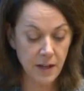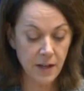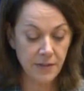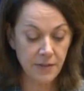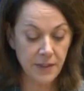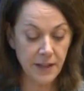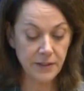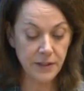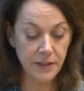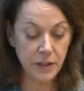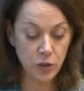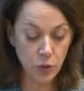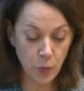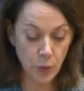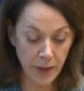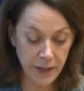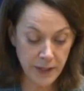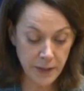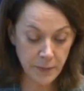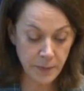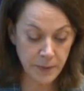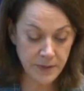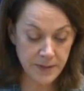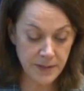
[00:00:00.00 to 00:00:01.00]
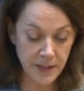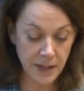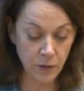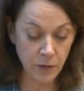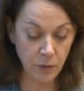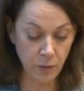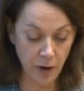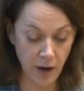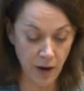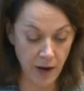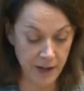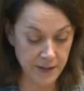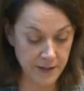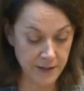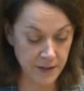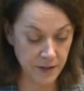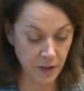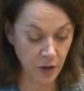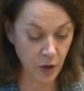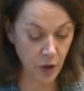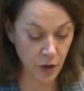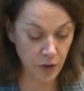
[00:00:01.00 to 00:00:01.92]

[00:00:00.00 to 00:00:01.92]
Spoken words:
that the 20% rise in the